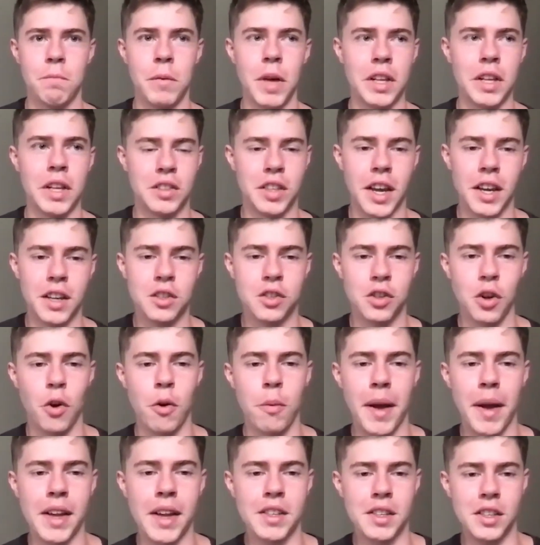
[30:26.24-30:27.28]
it's like so
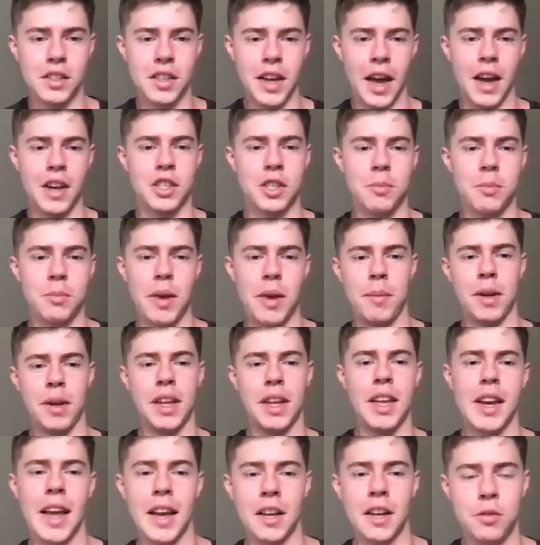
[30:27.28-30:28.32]
amazing to actually be able
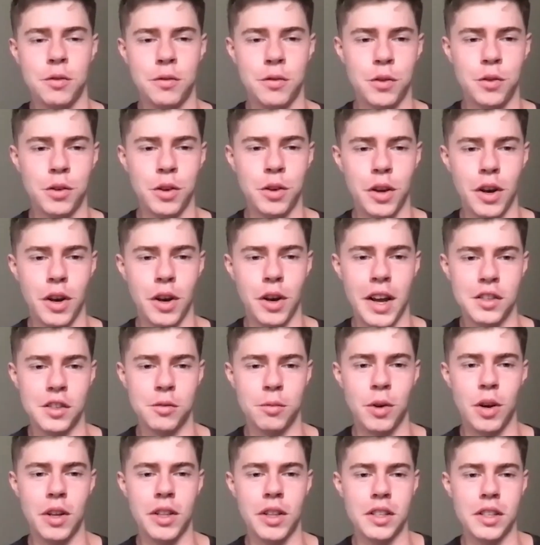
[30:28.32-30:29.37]
to connect with you guys
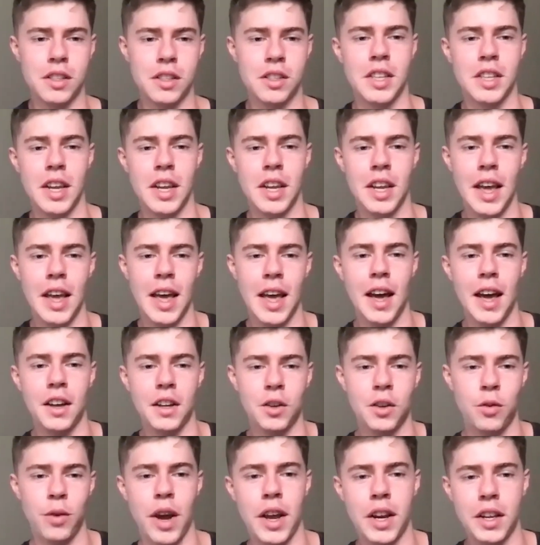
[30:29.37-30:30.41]
as well and see
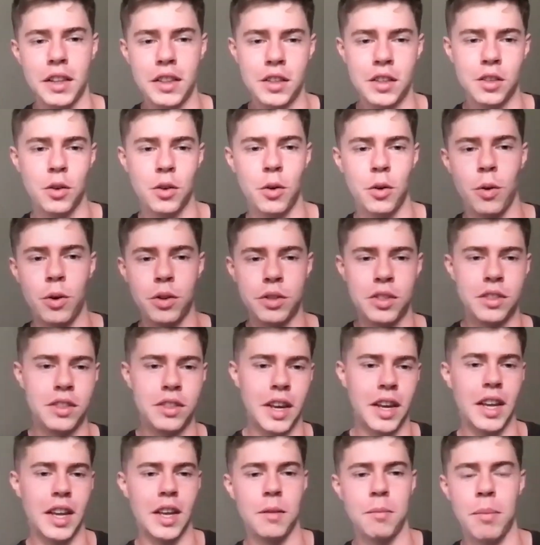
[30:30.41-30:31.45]
how creating this course has
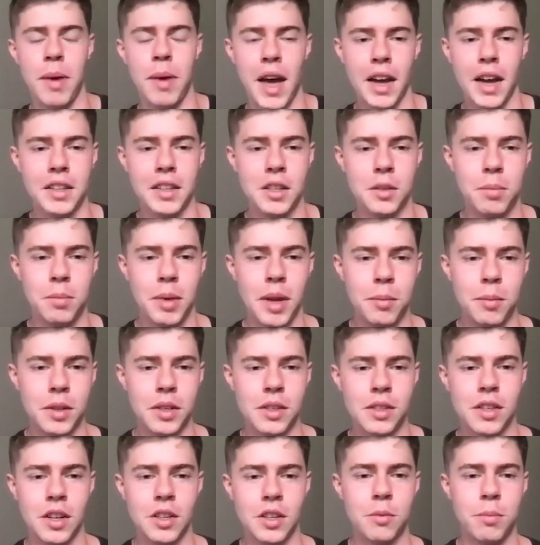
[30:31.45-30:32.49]
like impacted people
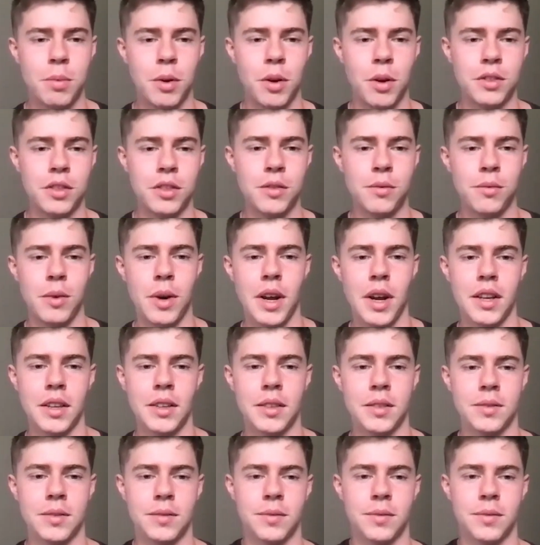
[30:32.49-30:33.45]
in such a positive way.